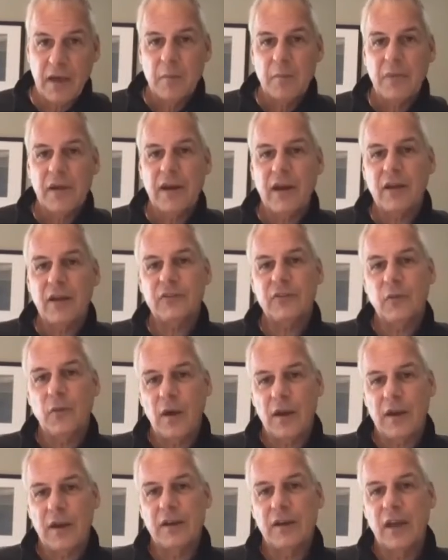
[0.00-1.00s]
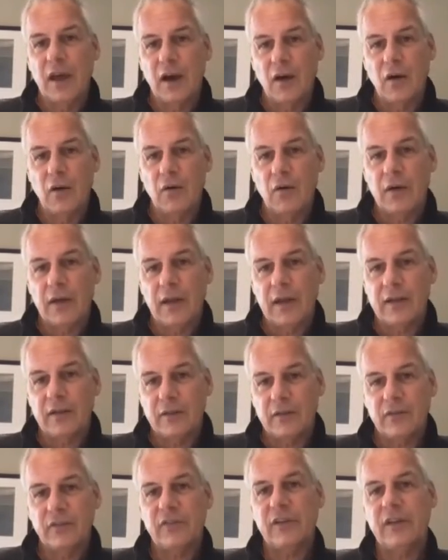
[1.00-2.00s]
but I also want to know and
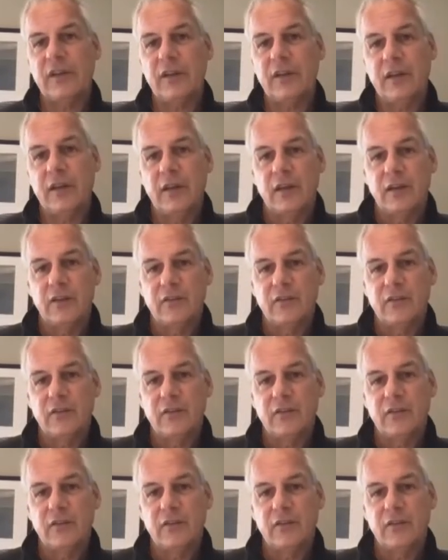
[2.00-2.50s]
see,